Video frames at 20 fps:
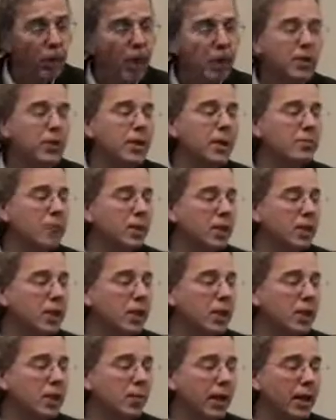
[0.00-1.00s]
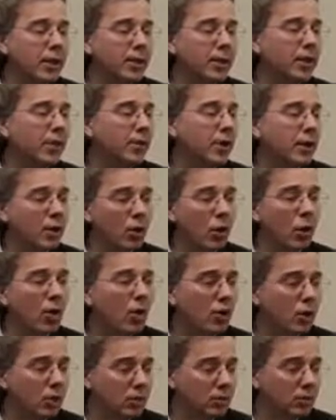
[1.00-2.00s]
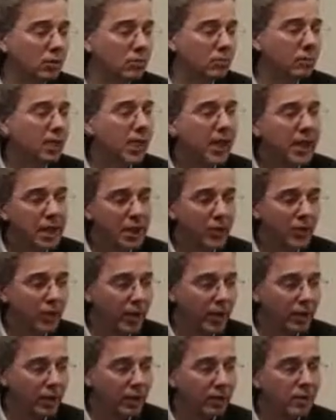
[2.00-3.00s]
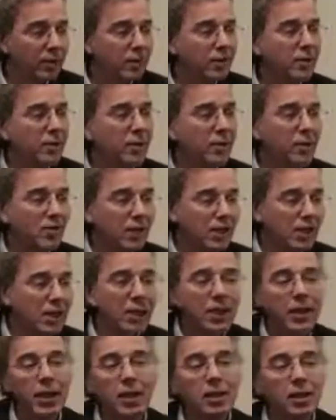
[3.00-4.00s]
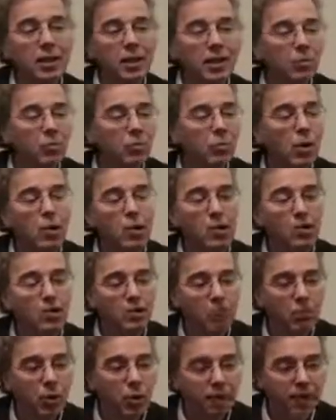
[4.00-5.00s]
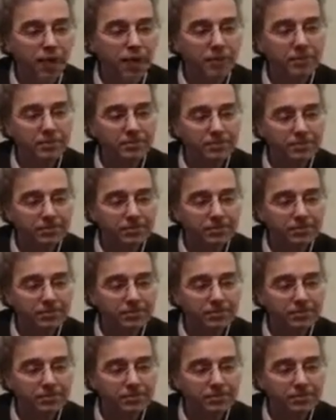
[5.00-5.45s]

why were they bringing you out here at all, anyway, to see an alien? What was the point?